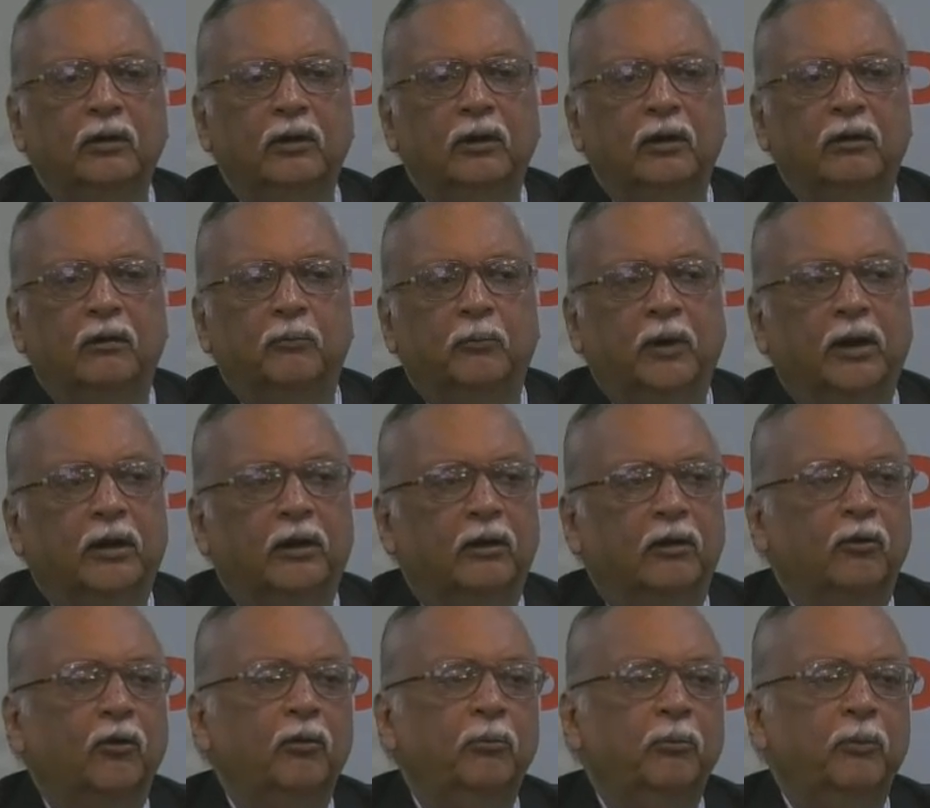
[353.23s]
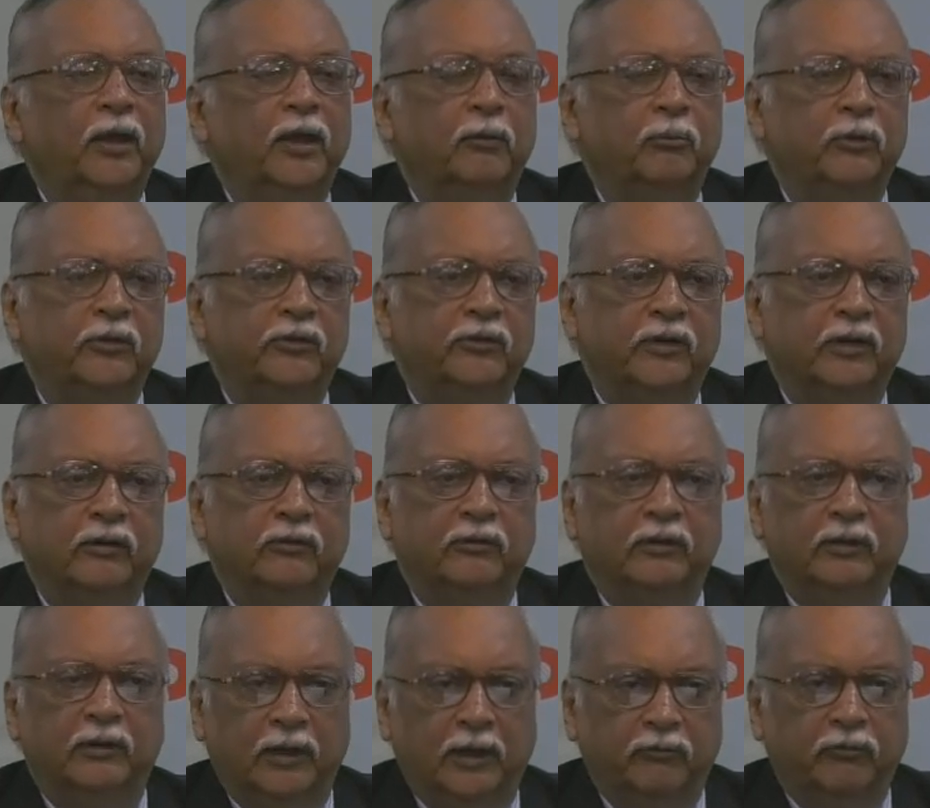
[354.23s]
but don't make mistakes in
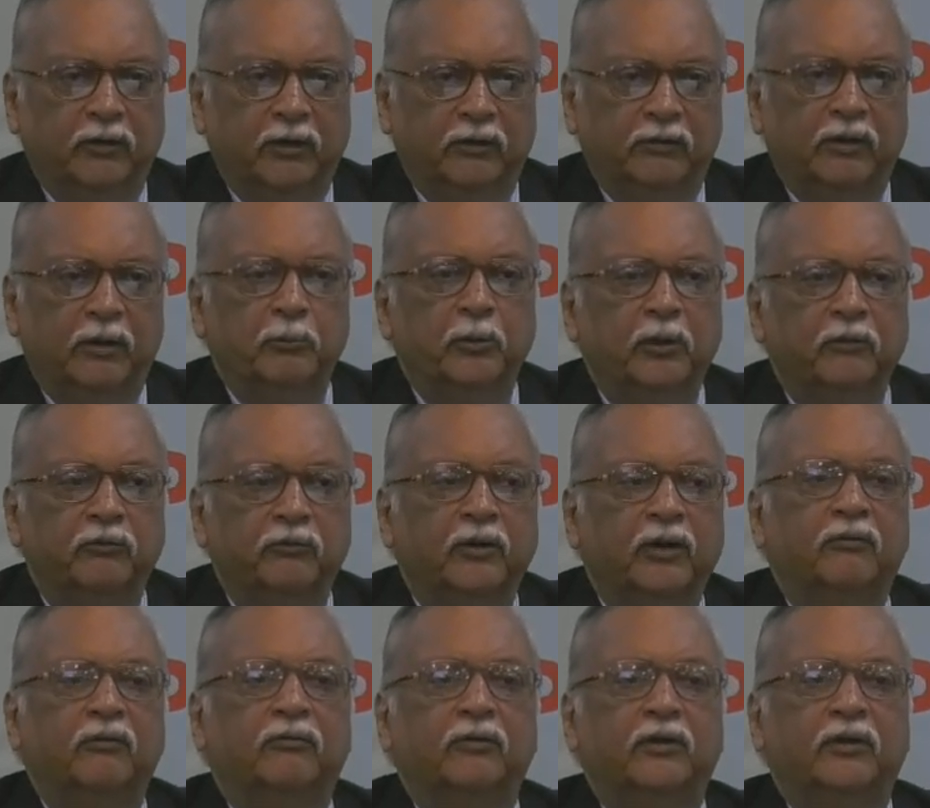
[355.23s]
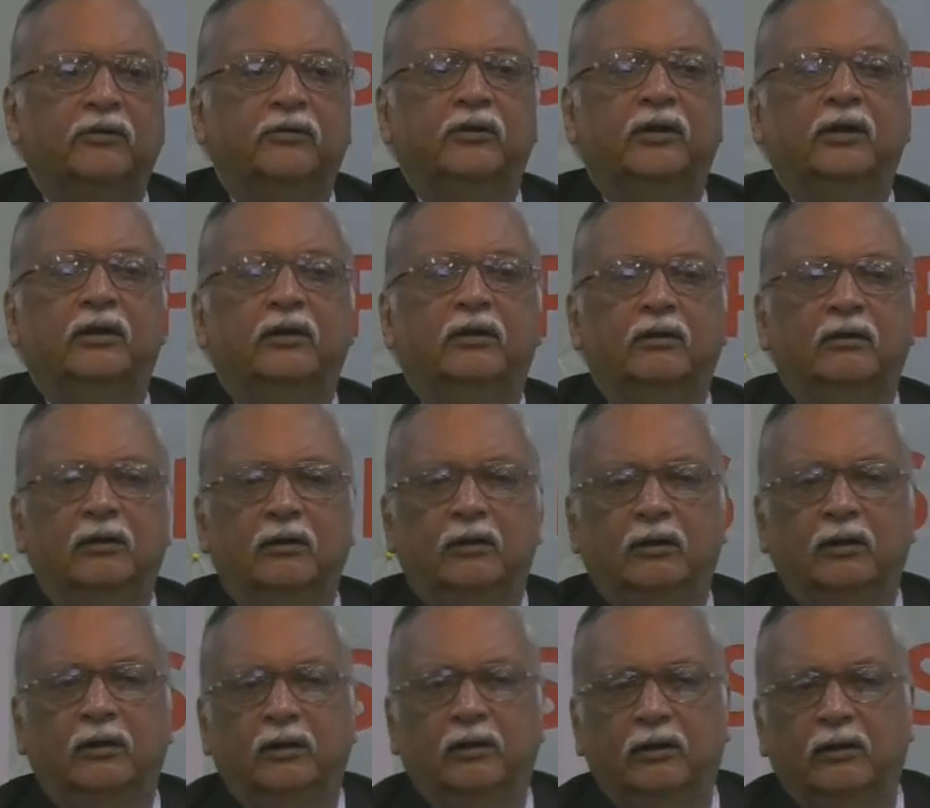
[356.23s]
that. For example, if you have a VSB
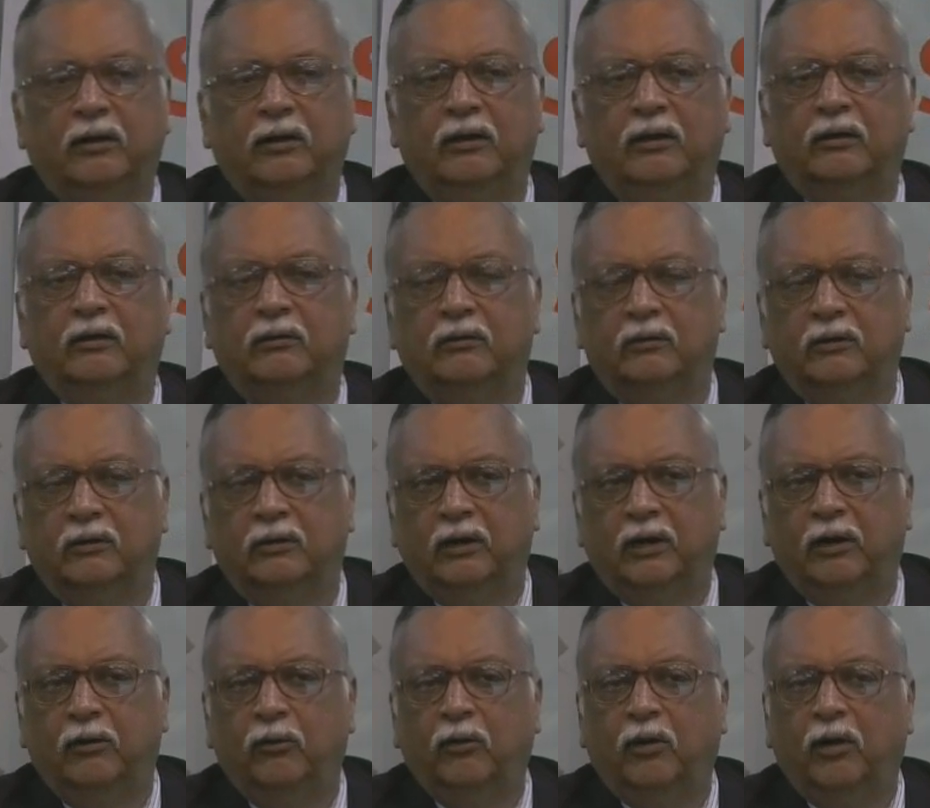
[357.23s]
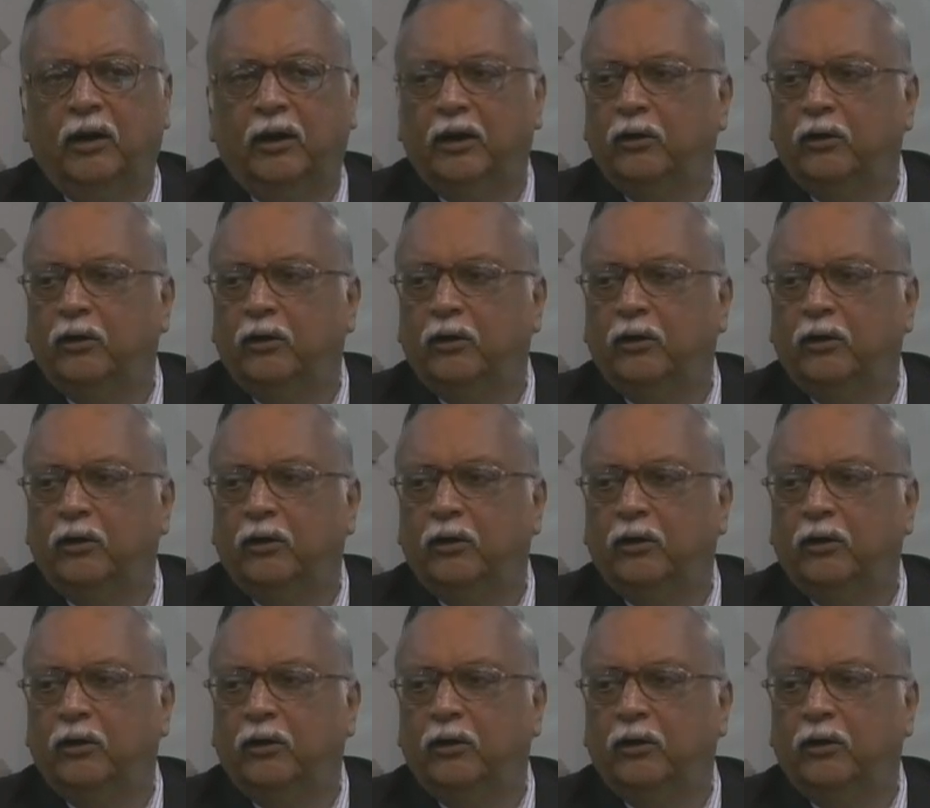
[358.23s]
in the cardiac